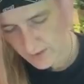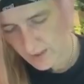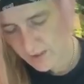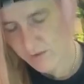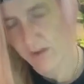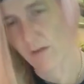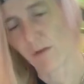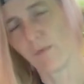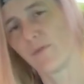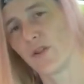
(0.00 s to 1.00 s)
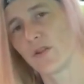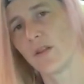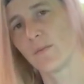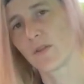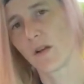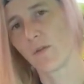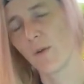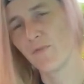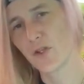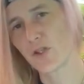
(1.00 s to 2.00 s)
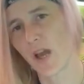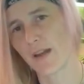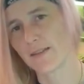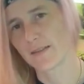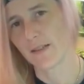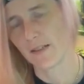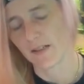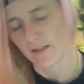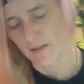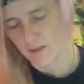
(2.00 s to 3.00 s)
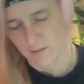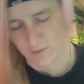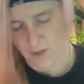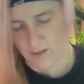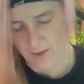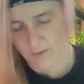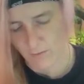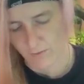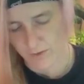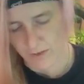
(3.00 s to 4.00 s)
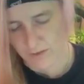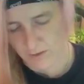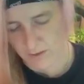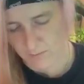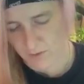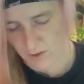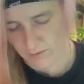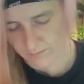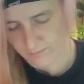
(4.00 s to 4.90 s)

I do need a Ropefish theme song. Ropefish Dynasty needs a theme song. That's what really needs a theme song.